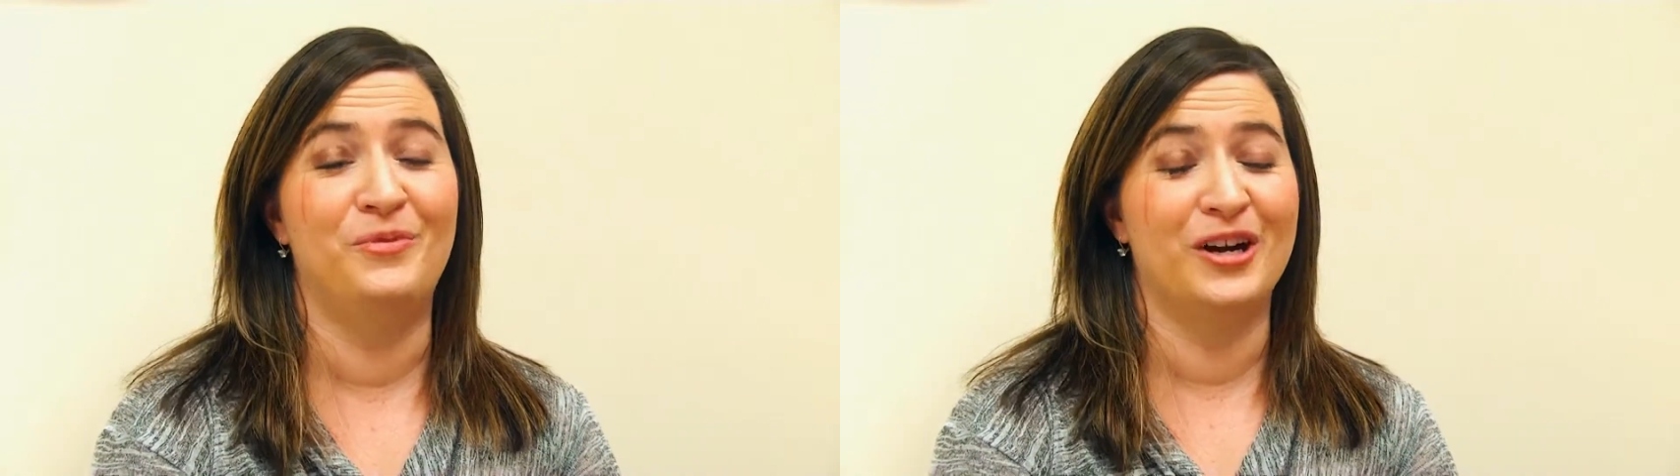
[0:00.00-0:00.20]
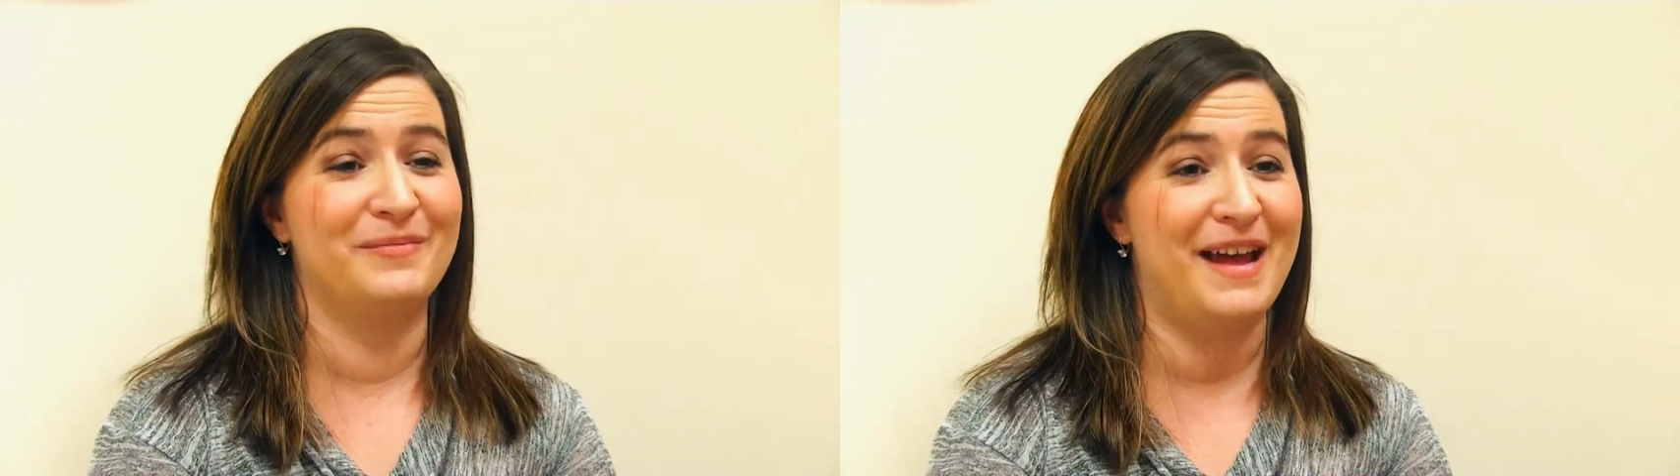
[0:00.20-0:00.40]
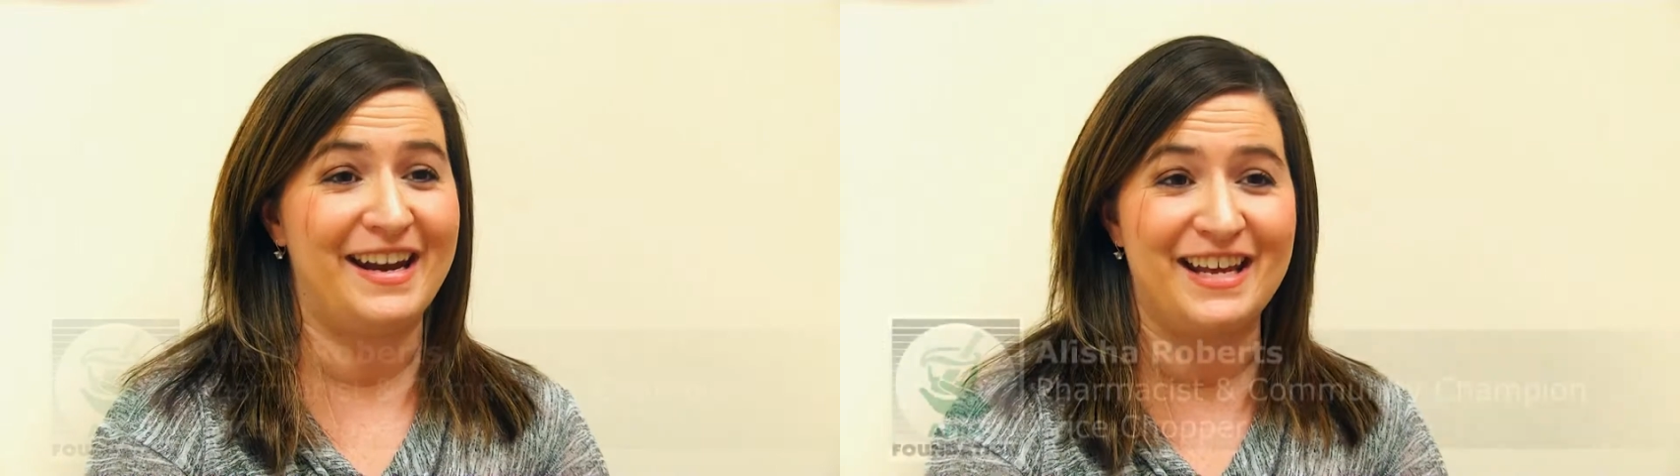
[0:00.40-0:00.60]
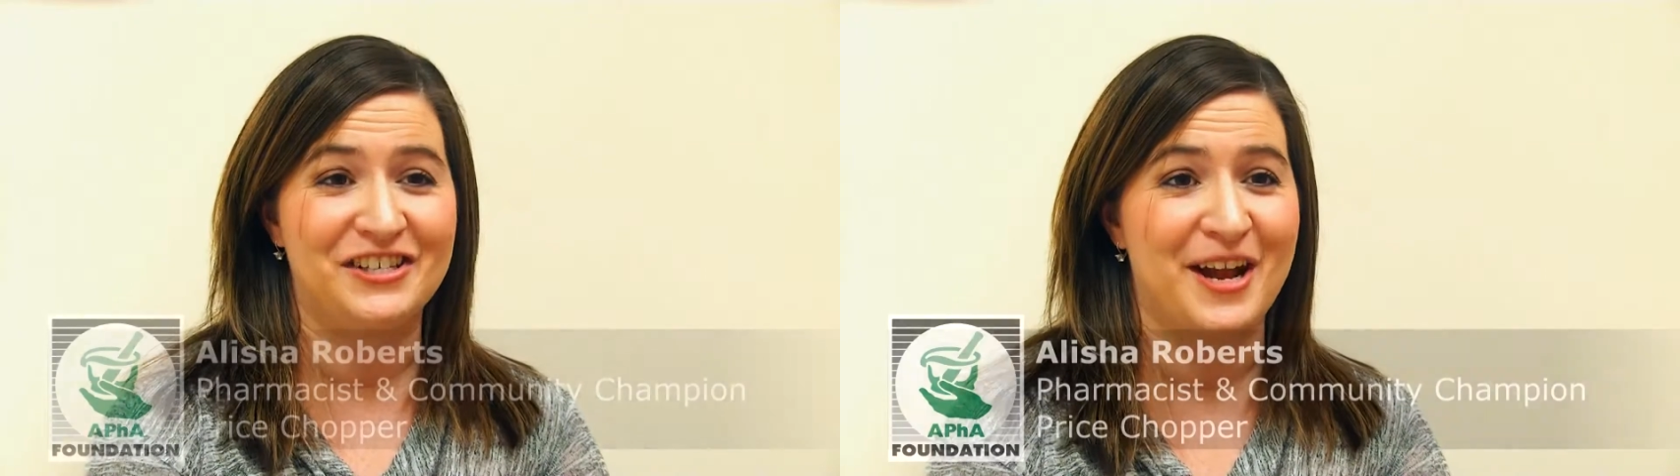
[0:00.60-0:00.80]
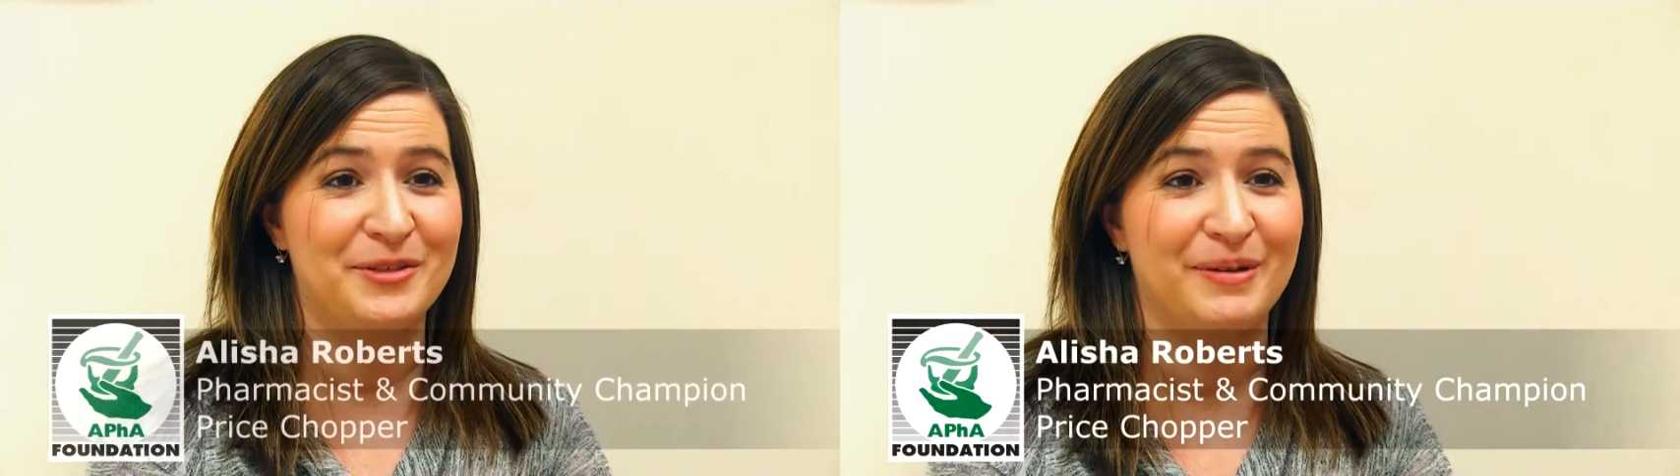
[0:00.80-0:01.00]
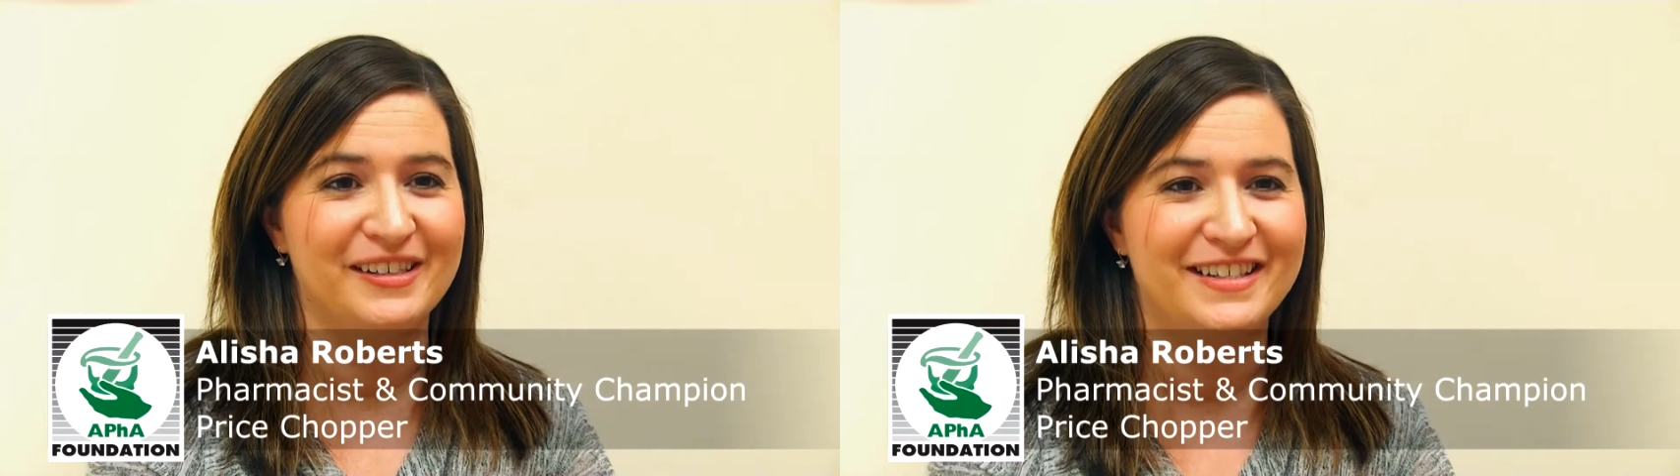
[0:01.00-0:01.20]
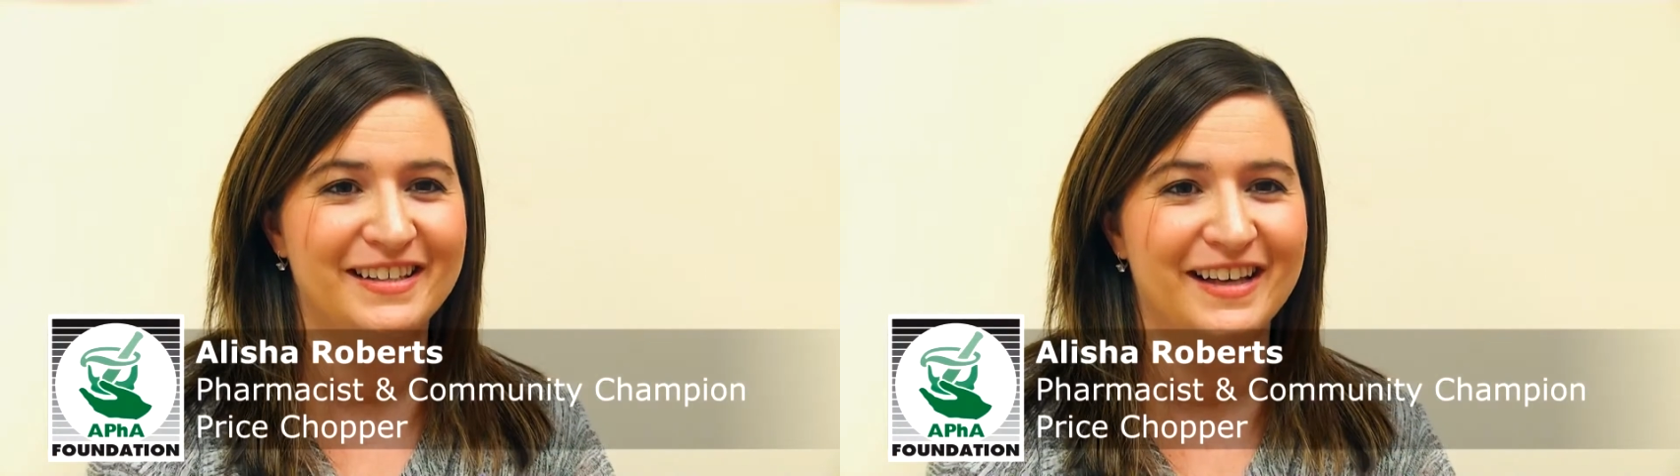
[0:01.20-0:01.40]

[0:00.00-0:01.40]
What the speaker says: We're medication experts.